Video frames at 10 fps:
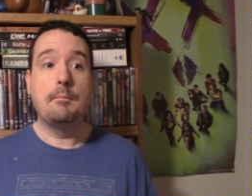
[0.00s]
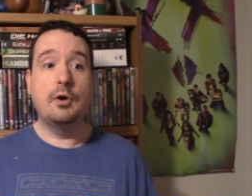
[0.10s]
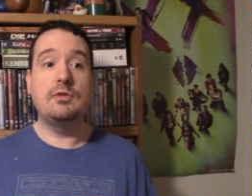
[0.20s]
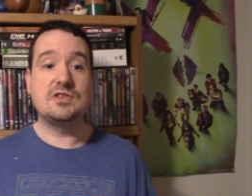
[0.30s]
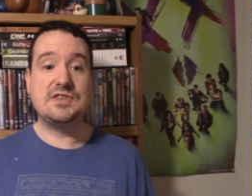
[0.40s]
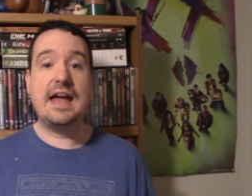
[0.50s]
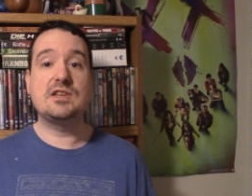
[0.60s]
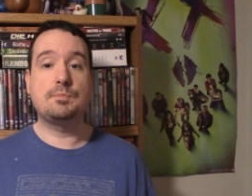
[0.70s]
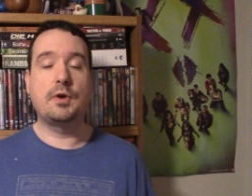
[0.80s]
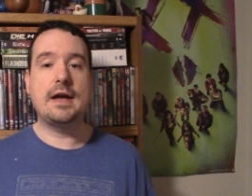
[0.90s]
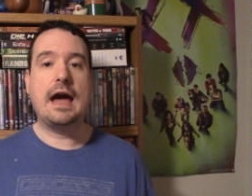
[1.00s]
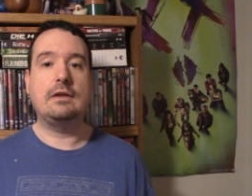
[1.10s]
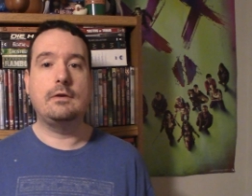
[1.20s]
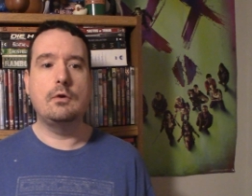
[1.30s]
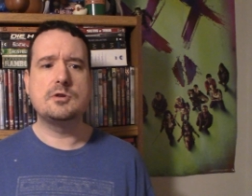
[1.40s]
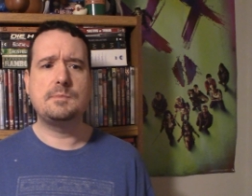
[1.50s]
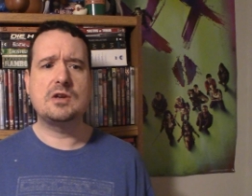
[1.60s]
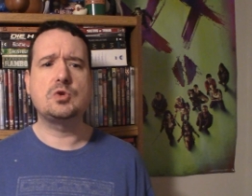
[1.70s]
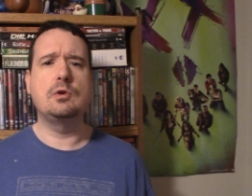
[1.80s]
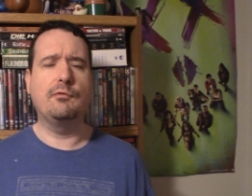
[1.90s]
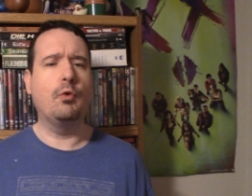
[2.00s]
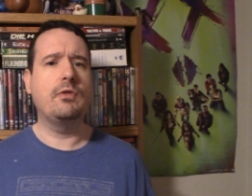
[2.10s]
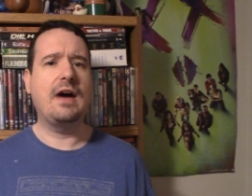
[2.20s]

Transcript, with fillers: put the stakes pretty high too, especially with what the